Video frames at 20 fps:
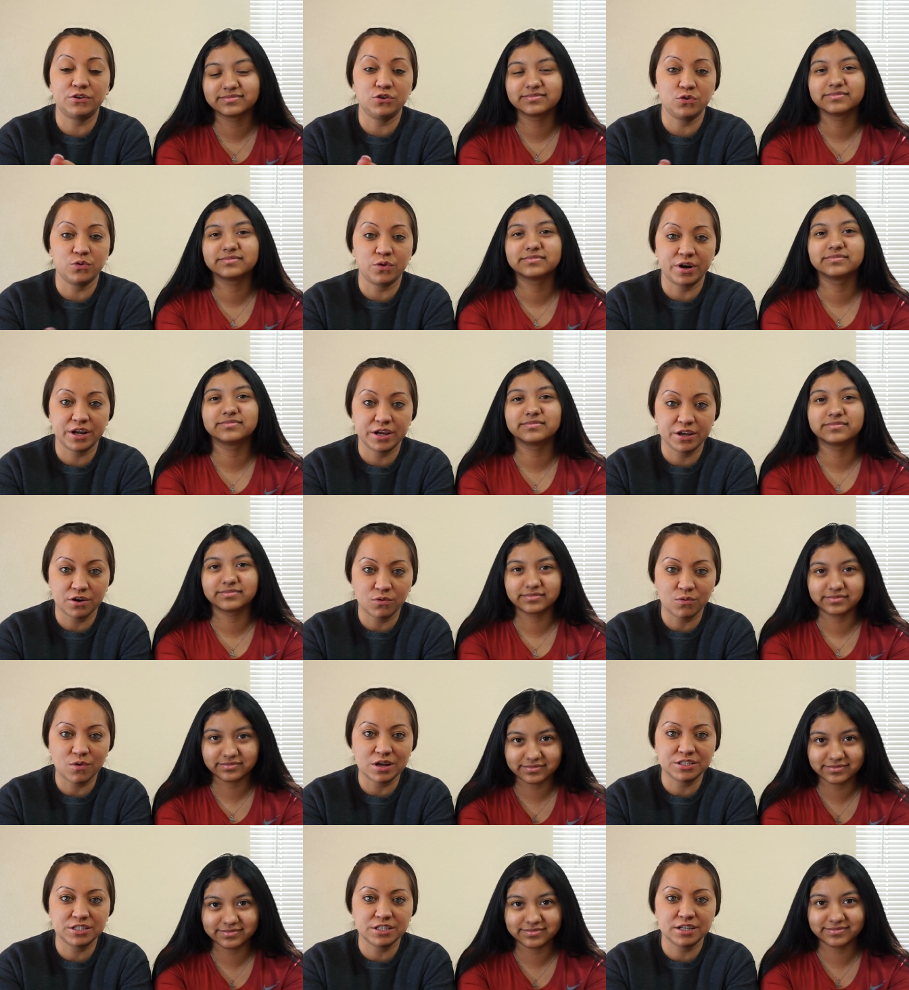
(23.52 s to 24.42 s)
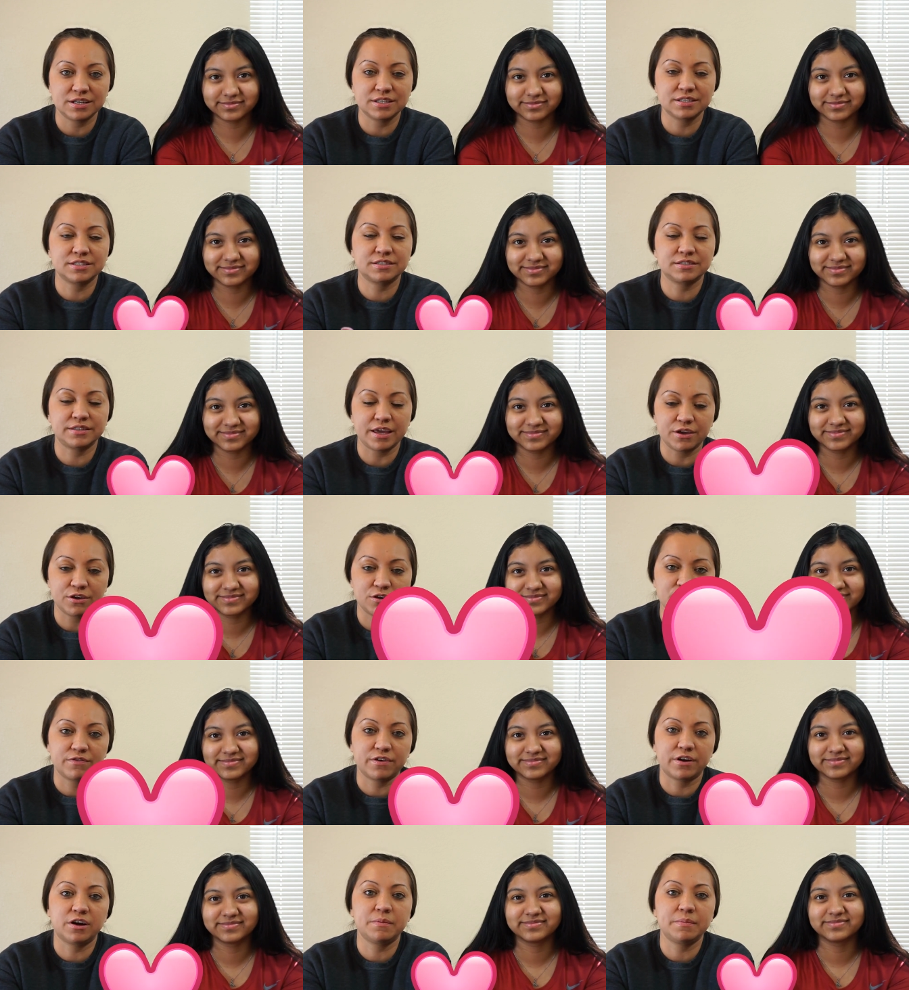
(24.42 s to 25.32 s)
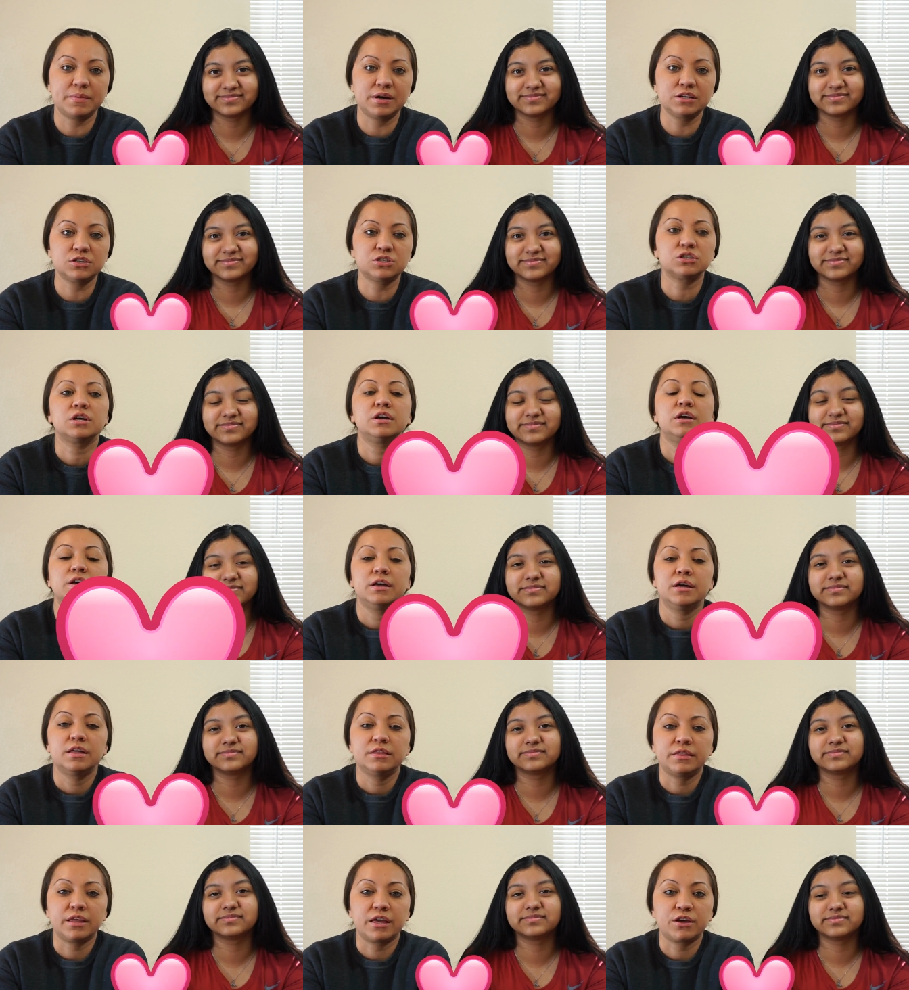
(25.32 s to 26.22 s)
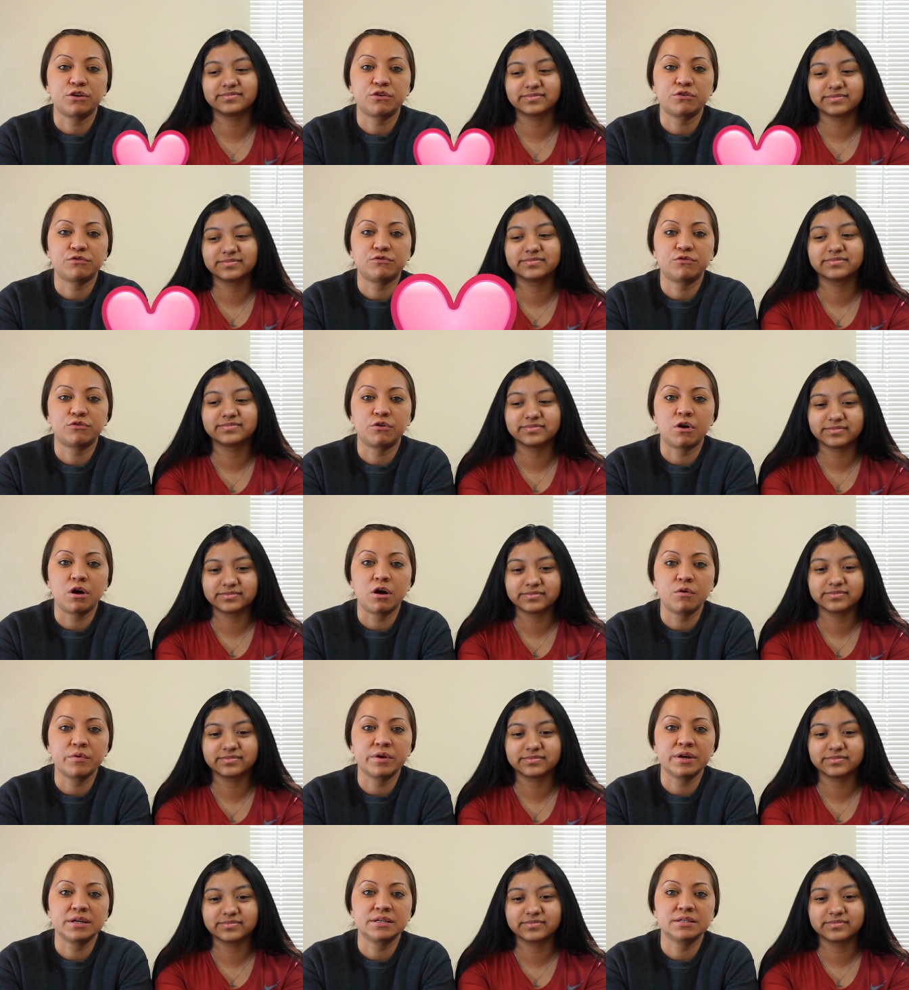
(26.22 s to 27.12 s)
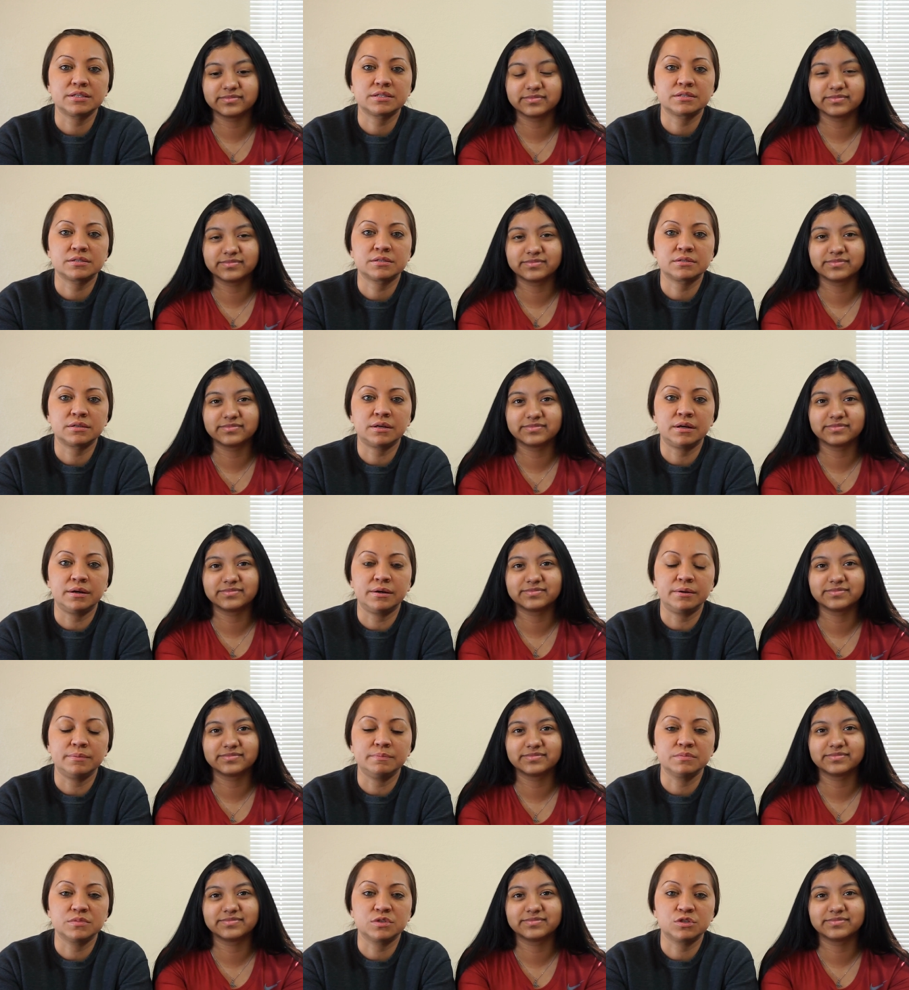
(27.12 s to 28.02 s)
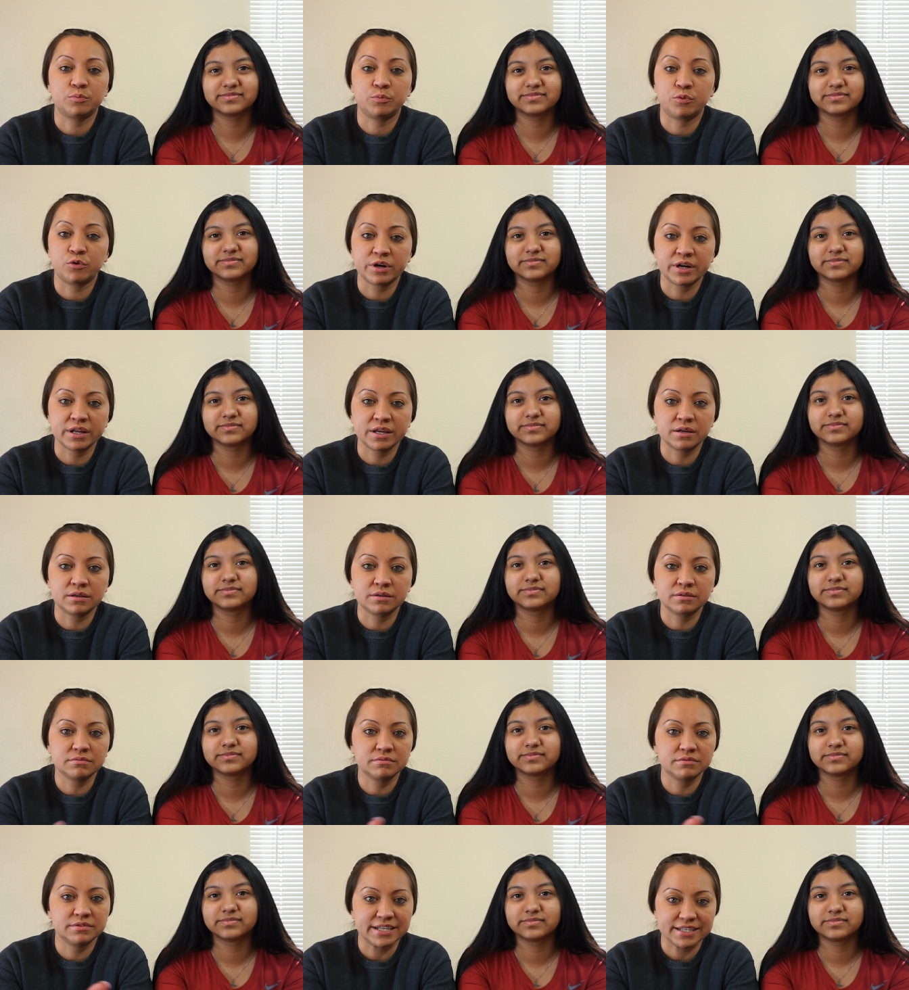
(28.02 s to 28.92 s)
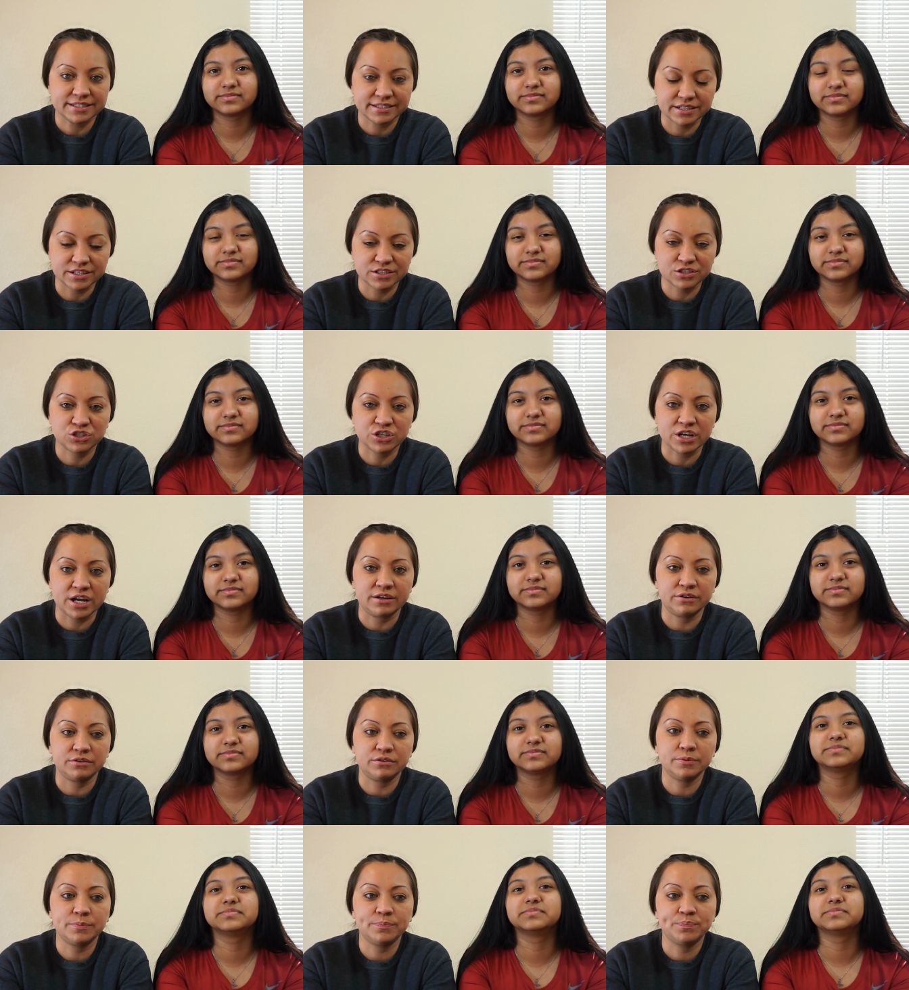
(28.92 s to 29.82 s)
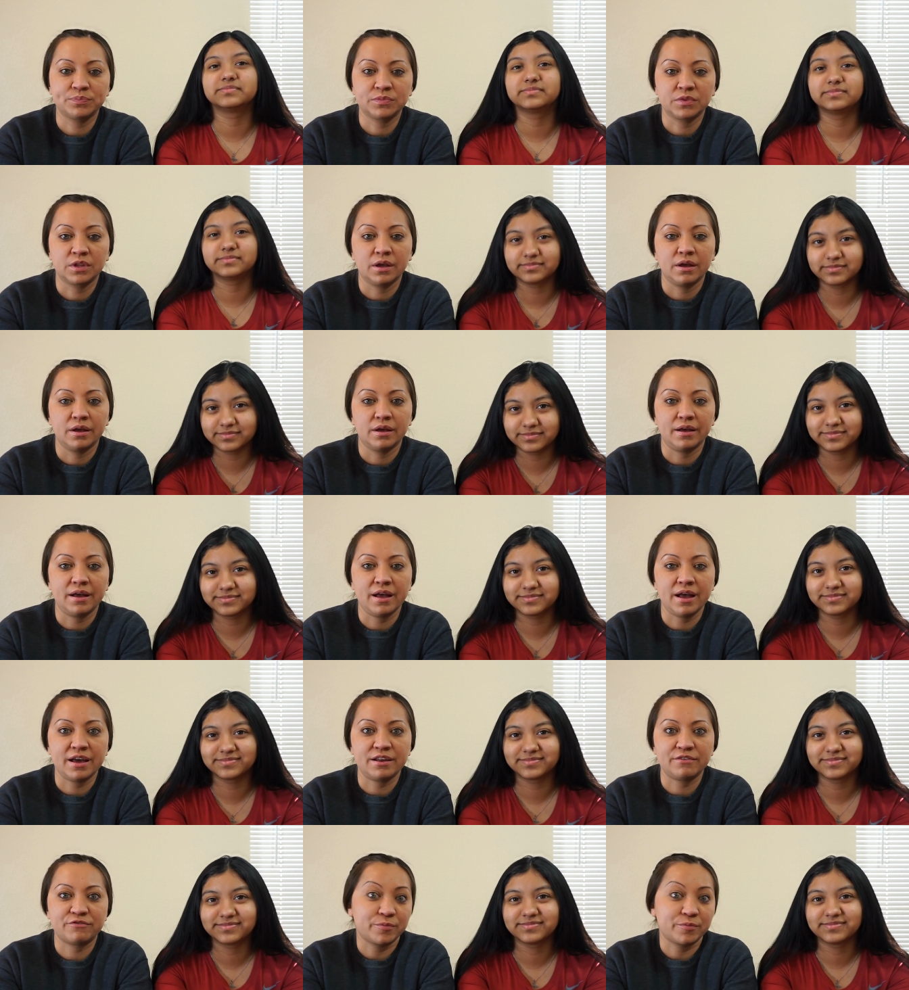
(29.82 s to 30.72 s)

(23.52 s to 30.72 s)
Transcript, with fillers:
Speaker 1: you are here watching us, thank you very much. Thank you for always supporting Destiny's channel and for